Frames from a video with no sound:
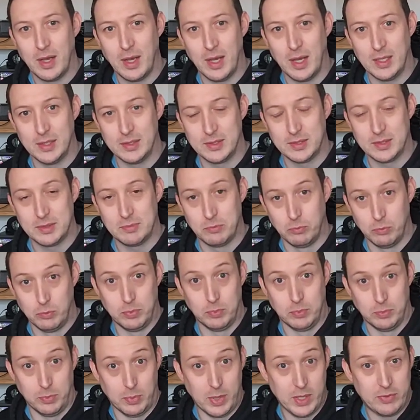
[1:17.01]
as
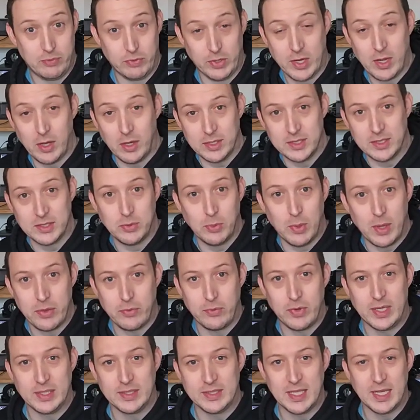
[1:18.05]
with regards to
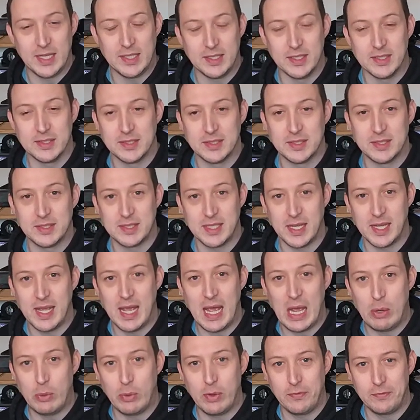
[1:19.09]
other antennas to see
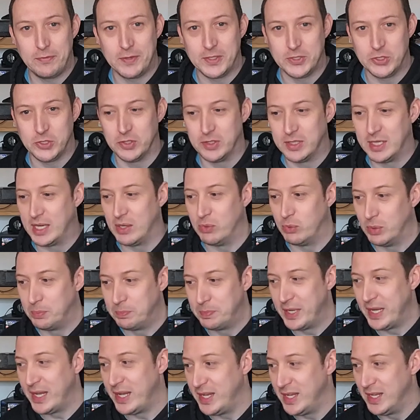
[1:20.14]
how efficient it would
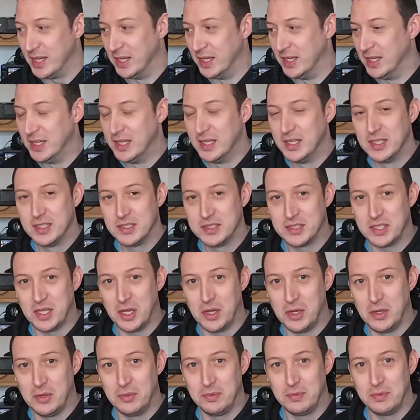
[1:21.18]
be.
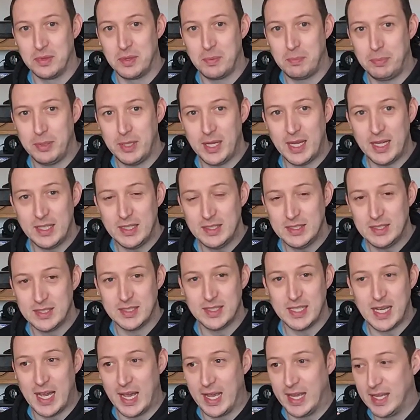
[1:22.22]
So the plan
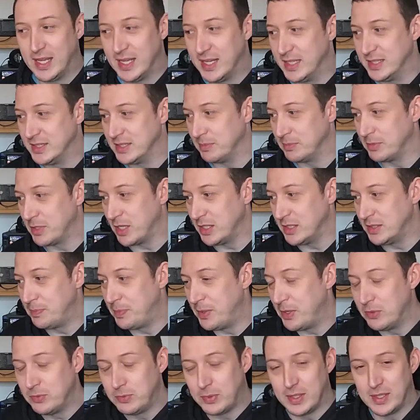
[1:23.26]
today is I'm going to
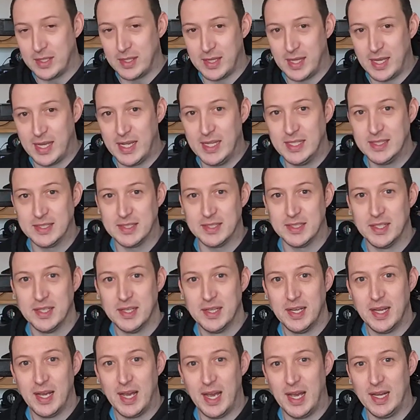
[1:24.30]
build one of these
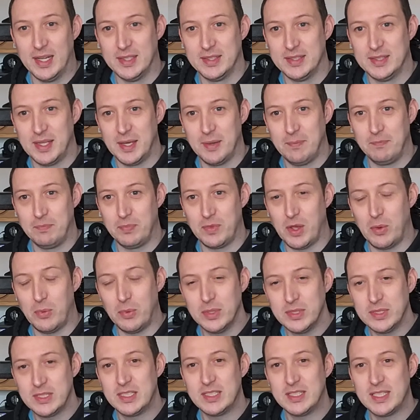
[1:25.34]
and um, I
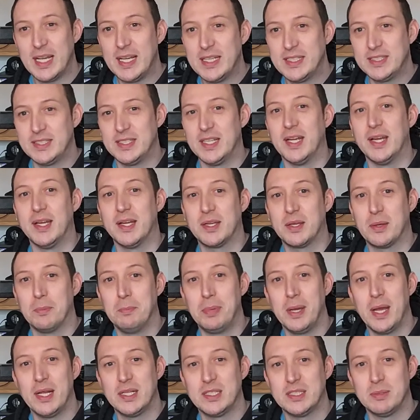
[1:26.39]
want to test it
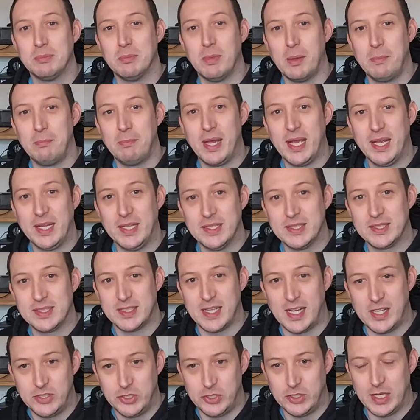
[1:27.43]
compared to my main
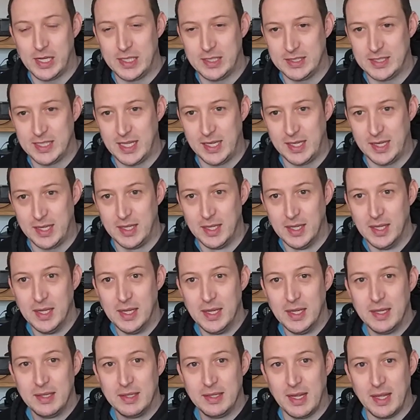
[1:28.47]
station antenna.
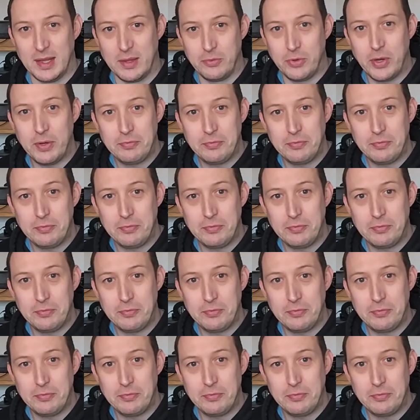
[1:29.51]
Now the